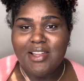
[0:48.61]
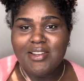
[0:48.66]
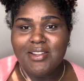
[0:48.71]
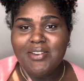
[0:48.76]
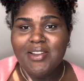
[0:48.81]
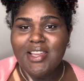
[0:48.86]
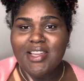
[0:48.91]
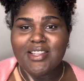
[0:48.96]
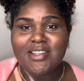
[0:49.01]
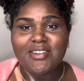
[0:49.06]
Don't
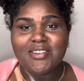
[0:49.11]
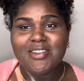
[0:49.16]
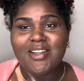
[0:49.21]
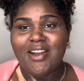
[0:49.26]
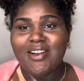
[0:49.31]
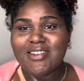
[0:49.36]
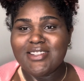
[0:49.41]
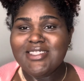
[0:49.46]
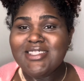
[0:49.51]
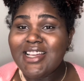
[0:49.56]
have no
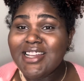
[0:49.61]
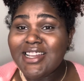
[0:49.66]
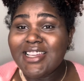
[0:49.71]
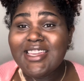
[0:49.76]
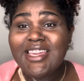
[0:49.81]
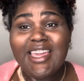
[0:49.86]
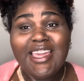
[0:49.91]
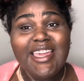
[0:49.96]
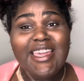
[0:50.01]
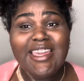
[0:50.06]
dog. It's like a
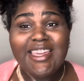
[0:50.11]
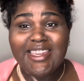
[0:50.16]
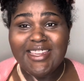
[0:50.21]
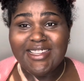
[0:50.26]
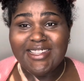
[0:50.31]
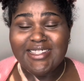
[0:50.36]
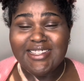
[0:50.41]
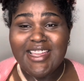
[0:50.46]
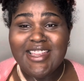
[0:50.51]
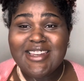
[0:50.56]

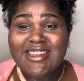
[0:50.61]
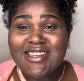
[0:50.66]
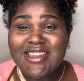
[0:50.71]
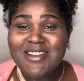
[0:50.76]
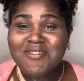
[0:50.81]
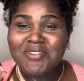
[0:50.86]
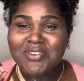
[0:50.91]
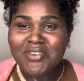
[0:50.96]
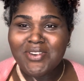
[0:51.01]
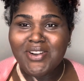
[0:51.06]
kid that
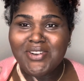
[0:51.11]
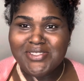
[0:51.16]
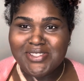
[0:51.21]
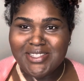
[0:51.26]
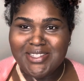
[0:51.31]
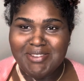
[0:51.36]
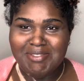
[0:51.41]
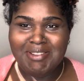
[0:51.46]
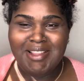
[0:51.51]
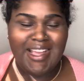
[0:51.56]
never grows
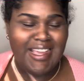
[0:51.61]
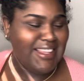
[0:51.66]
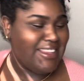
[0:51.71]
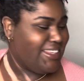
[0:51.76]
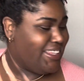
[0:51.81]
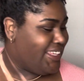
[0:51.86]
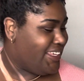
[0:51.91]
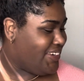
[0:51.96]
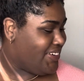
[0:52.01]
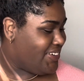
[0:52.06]
up, like
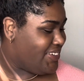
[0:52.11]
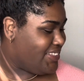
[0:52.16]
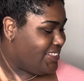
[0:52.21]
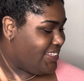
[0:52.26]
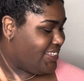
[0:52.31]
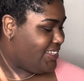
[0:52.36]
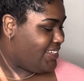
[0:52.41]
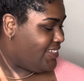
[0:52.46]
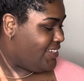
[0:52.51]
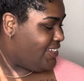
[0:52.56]

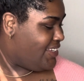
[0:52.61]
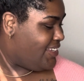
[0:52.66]
literally.